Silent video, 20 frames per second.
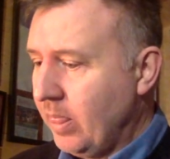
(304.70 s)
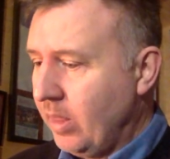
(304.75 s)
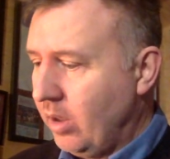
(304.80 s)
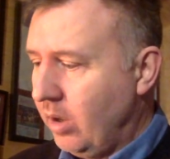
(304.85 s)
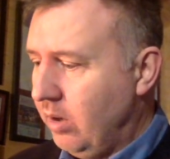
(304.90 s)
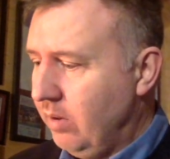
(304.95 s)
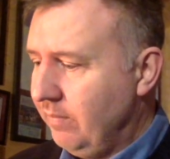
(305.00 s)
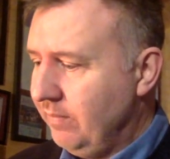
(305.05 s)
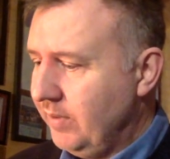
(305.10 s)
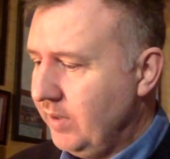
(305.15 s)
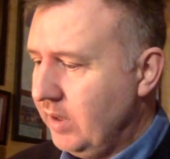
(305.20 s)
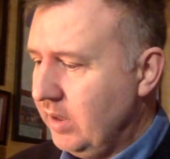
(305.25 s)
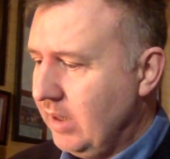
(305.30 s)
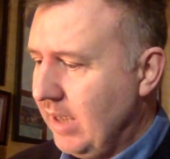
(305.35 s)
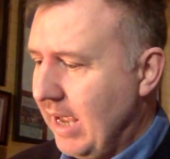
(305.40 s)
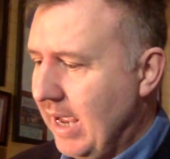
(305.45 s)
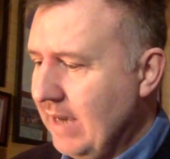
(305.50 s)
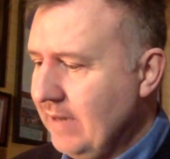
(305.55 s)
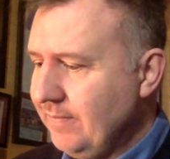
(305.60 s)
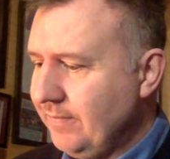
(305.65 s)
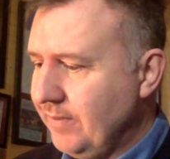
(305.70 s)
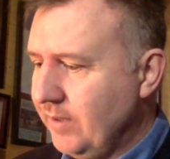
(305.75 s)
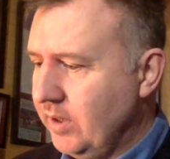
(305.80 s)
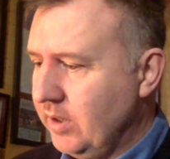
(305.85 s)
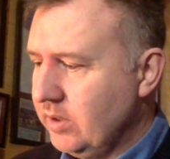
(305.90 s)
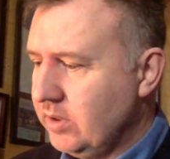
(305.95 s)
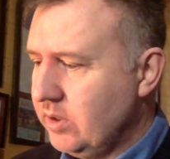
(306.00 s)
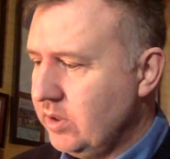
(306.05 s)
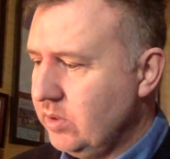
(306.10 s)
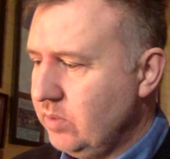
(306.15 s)
of
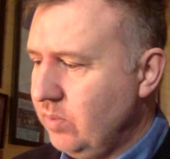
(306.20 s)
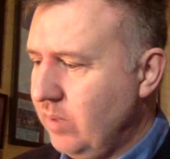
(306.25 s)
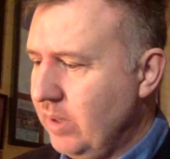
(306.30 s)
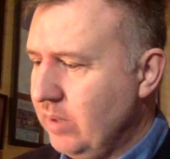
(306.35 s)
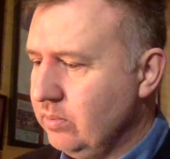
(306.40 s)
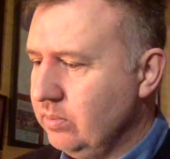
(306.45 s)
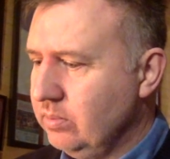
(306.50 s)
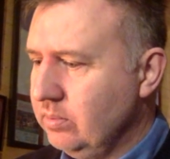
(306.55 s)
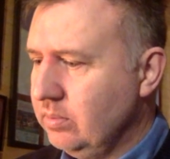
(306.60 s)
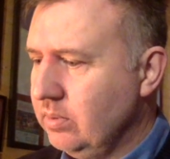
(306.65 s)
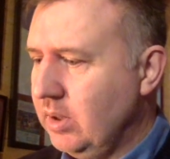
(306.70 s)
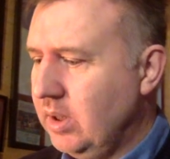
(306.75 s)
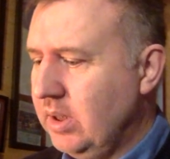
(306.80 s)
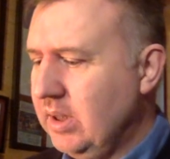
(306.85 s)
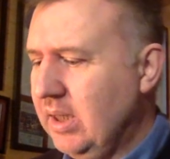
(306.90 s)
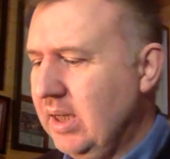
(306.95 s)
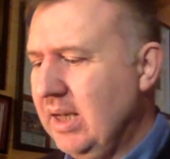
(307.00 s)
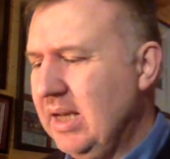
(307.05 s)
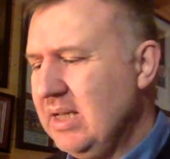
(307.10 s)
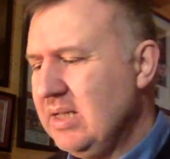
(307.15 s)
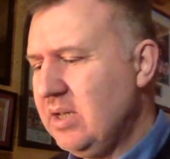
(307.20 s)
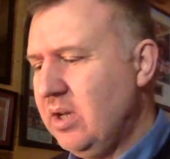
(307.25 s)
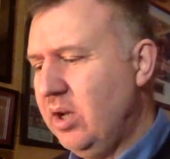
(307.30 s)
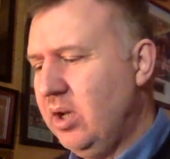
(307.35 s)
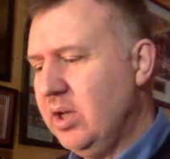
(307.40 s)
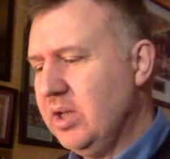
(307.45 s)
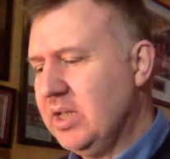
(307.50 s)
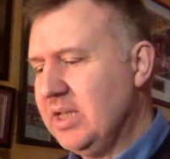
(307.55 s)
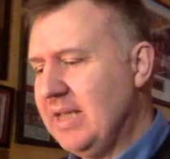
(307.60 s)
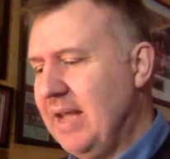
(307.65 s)
adverts as well. And there's a
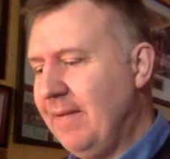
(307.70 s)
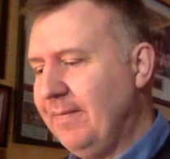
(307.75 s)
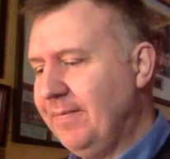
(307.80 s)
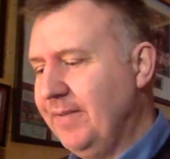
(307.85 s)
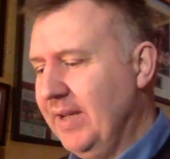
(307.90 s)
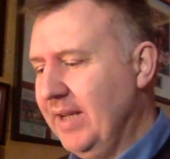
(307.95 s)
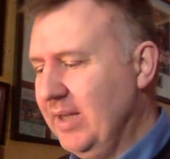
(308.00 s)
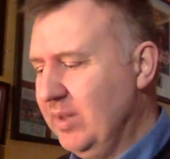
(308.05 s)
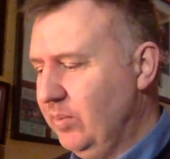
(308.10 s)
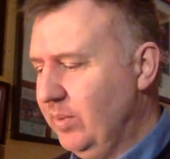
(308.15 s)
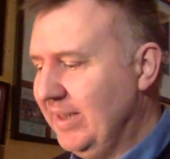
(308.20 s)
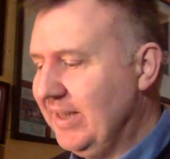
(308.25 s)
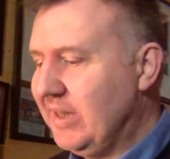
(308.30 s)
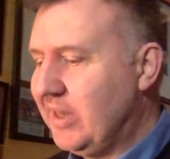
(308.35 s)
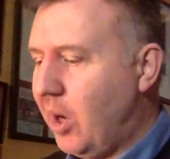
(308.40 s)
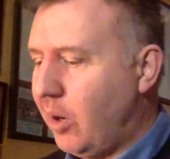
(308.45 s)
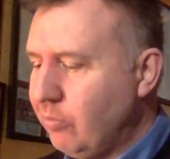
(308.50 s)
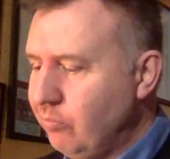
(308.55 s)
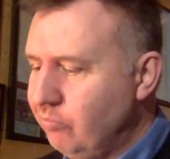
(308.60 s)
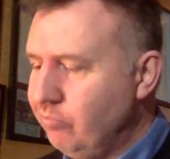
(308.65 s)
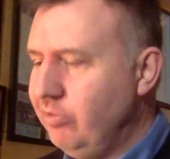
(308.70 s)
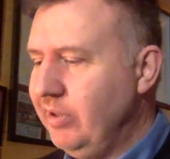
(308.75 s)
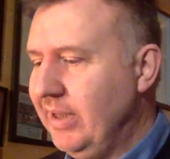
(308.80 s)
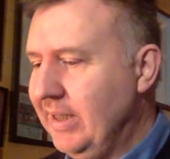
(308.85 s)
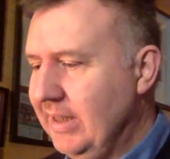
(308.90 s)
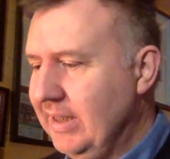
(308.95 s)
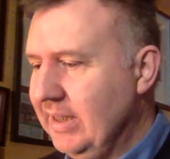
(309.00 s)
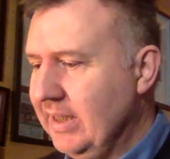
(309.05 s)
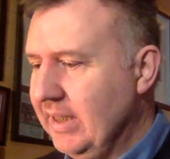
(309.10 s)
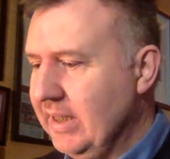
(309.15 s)
lot of stuff here that we don't
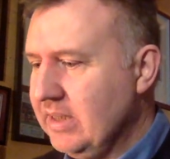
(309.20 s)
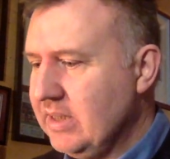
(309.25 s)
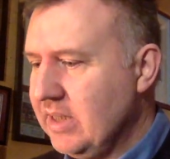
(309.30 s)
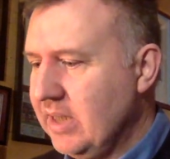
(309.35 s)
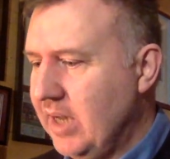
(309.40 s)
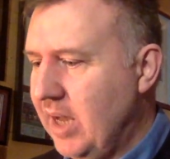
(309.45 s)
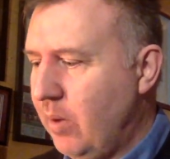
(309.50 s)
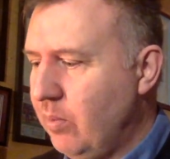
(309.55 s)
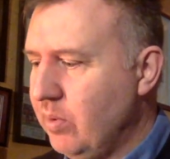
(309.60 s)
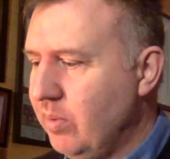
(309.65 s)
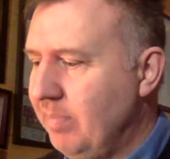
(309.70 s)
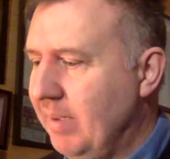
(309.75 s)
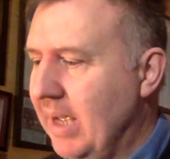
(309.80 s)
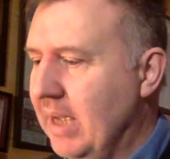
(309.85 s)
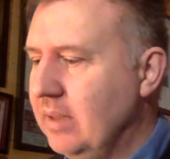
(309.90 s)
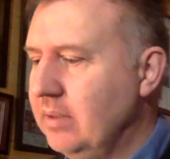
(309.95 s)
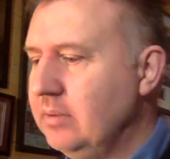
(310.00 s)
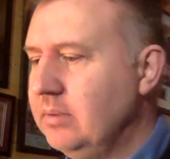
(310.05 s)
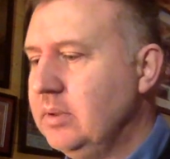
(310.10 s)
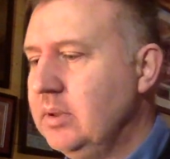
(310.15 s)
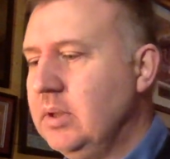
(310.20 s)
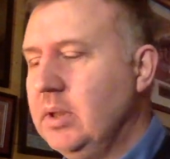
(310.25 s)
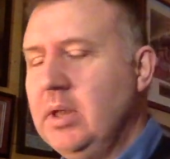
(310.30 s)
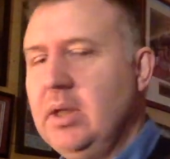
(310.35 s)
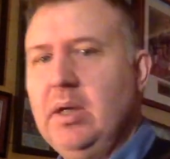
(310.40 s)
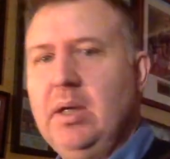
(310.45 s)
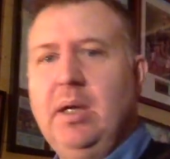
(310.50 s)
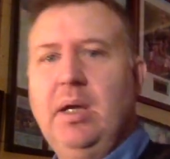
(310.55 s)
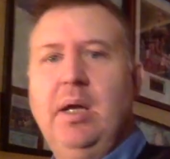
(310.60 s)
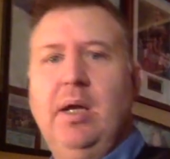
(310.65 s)
really need to know about.
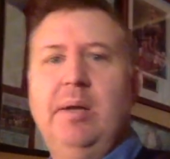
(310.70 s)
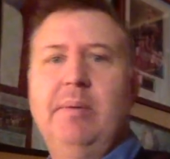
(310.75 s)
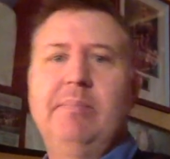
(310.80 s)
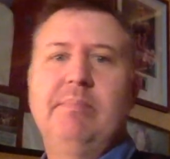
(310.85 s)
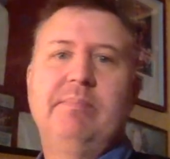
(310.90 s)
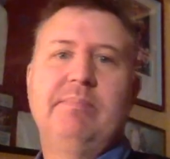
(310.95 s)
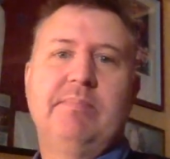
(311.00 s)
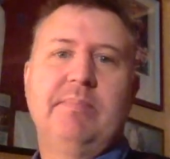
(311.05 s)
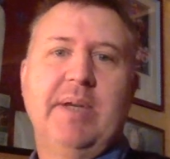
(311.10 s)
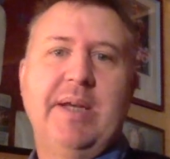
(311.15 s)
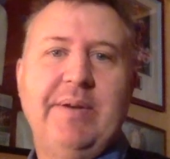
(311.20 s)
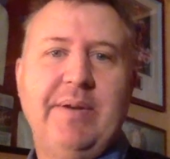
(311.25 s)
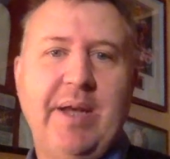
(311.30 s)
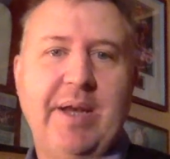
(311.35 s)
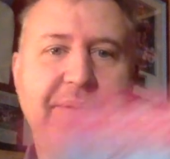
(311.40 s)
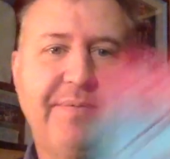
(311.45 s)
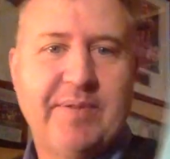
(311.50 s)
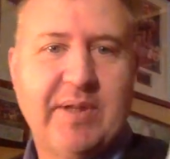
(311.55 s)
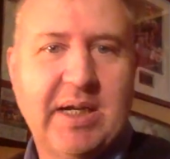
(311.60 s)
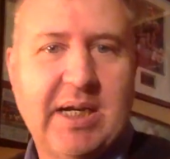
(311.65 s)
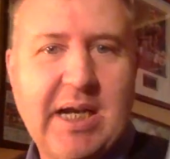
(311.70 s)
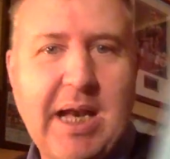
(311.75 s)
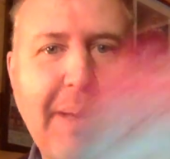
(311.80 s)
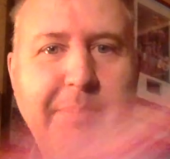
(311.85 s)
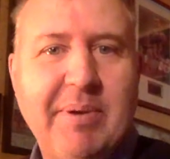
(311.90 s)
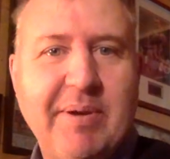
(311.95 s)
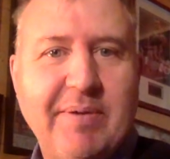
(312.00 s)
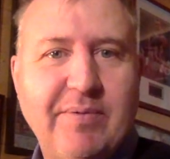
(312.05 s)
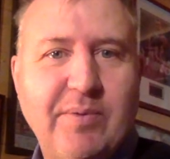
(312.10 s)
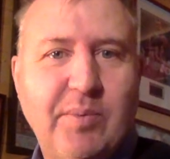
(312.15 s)
If the
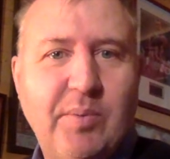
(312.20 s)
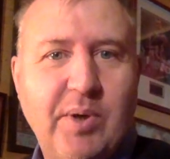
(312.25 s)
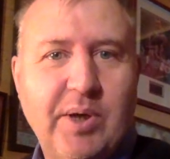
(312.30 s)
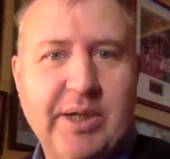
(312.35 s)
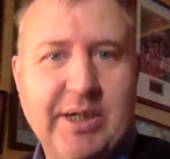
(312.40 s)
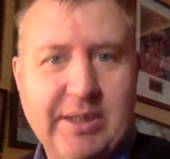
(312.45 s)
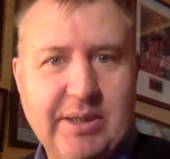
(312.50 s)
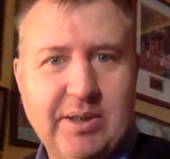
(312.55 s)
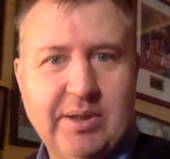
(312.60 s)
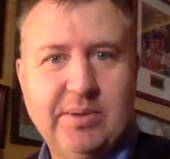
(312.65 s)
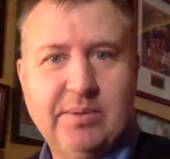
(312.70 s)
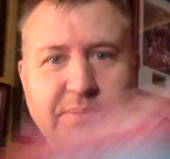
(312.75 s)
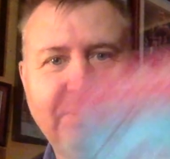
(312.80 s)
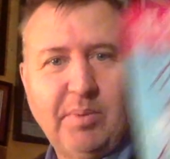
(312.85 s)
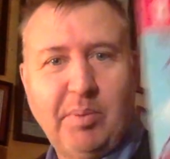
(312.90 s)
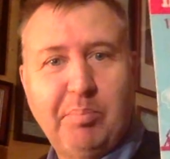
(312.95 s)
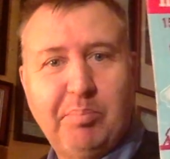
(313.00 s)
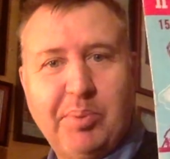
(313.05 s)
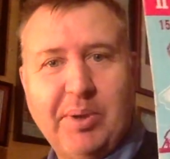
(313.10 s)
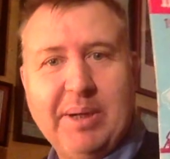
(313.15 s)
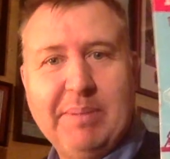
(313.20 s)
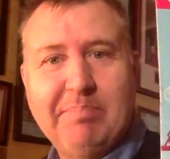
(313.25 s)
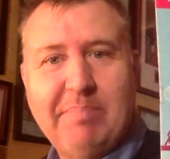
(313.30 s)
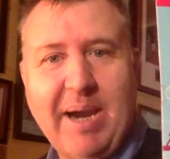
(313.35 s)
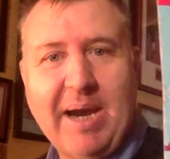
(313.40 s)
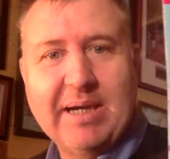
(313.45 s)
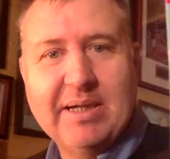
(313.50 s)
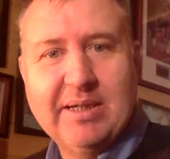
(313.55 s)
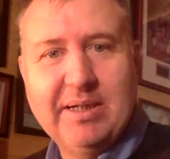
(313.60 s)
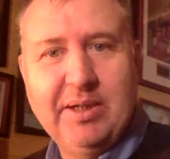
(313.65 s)
club ever wanted to bring
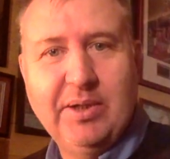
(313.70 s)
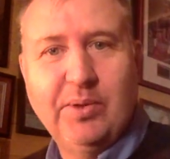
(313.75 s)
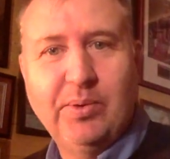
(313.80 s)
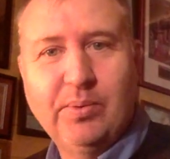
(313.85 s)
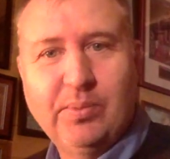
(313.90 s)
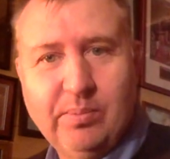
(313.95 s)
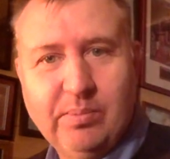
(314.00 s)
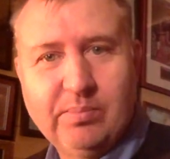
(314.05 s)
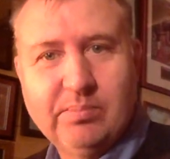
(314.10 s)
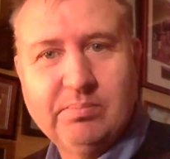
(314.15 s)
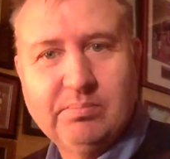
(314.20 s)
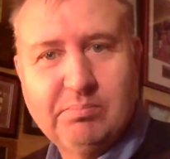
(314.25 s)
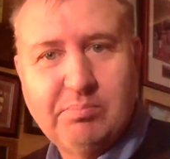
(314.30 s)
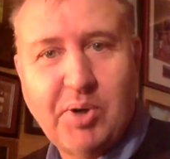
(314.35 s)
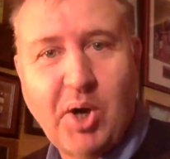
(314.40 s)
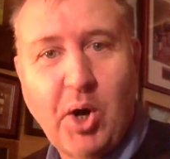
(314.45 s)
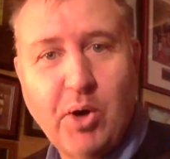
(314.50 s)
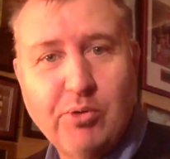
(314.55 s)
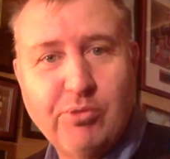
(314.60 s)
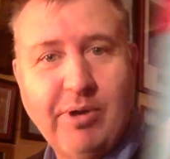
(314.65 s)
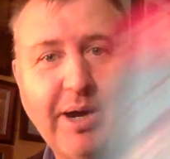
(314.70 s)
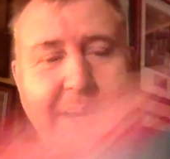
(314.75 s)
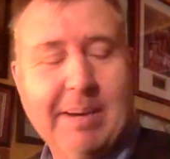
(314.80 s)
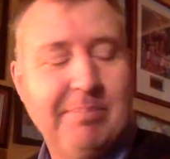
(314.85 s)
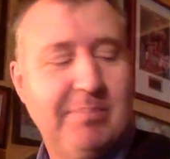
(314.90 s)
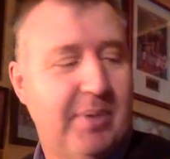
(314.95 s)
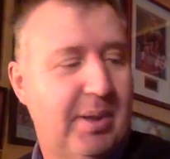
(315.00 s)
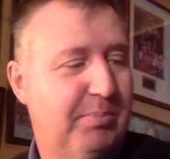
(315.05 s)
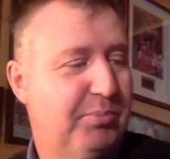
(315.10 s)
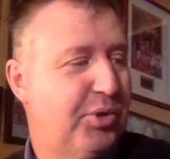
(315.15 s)
back the little
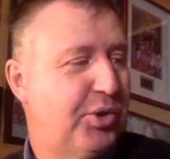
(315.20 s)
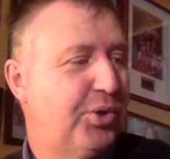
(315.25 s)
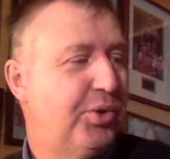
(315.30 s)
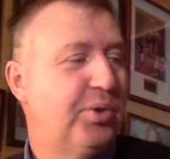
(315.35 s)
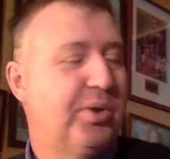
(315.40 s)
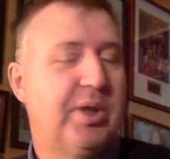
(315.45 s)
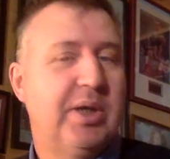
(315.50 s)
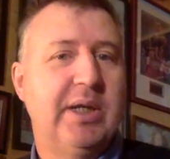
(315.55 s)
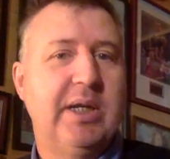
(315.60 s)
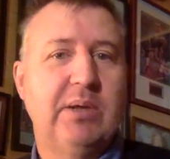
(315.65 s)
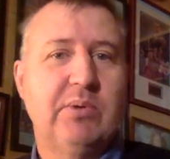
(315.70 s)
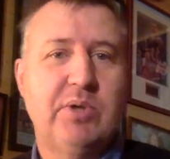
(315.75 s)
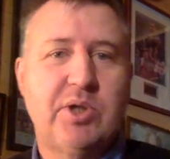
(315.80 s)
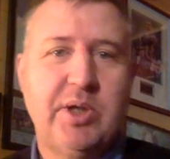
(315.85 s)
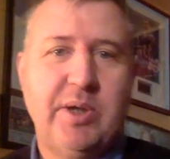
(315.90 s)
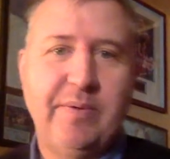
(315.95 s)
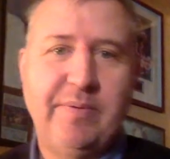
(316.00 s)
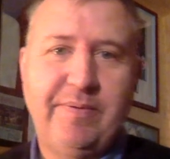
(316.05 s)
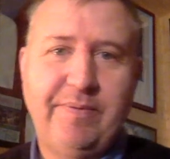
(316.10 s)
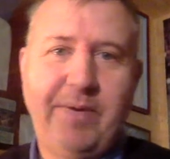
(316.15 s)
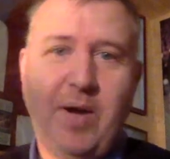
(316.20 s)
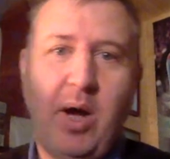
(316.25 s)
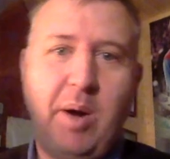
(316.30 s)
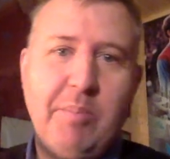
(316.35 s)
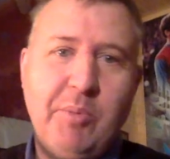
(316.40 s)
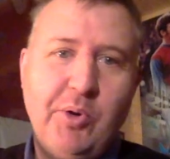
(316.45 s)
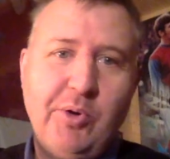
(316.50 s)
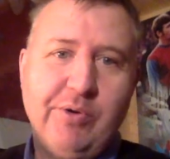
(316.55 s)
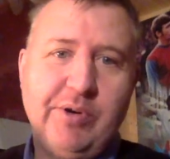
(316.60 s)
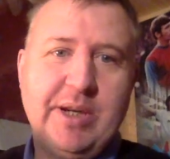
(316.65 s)
program, I'm sure that they'll sell far
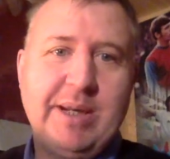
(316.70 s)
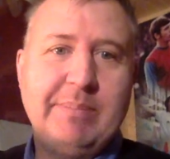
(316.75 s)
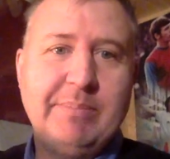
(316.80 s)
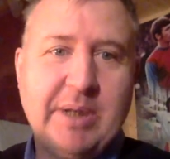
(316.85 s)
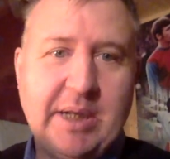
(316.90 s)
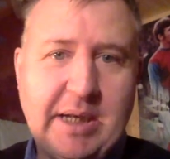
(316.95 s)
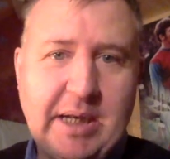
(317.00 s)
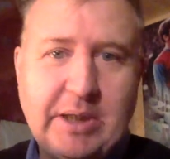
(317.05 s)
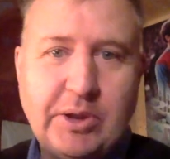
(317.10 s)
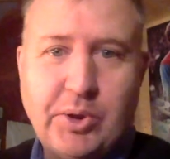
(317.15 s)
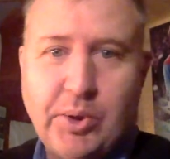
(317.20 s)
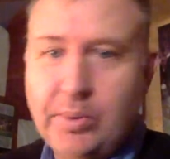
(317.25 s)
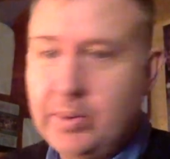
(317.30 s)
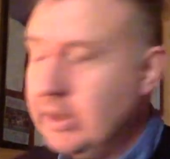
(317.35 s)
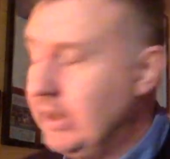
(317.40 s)
more of them than they do of